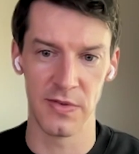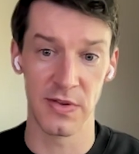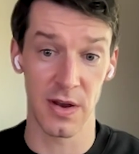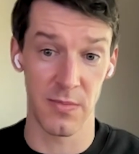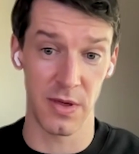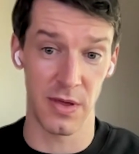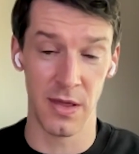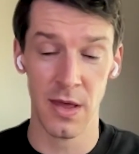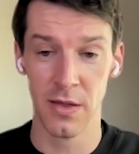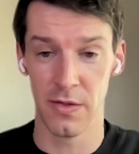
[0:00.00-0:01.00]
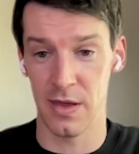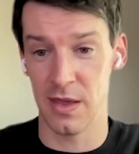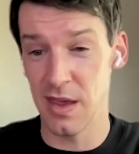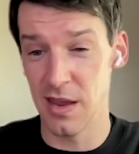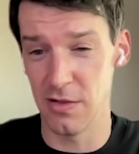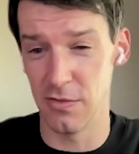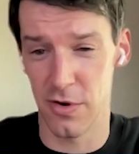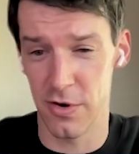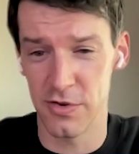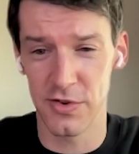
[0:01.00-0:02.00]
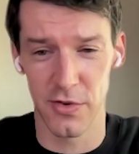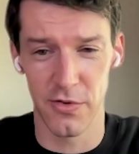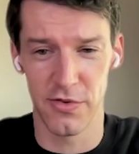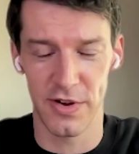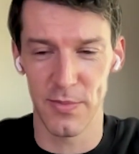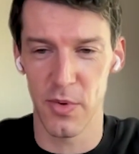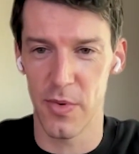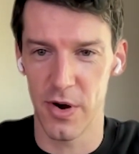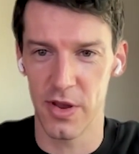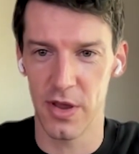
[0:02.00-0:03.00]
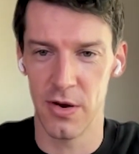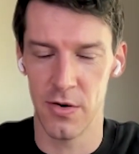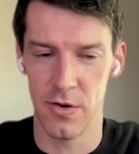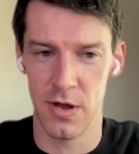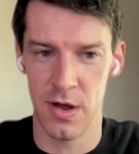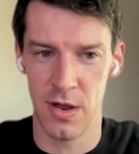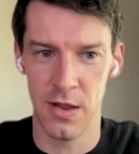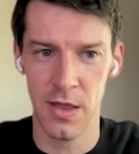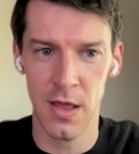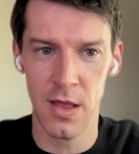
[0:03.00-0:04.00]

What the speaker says: Is it going to be like in a large total addressable market or not?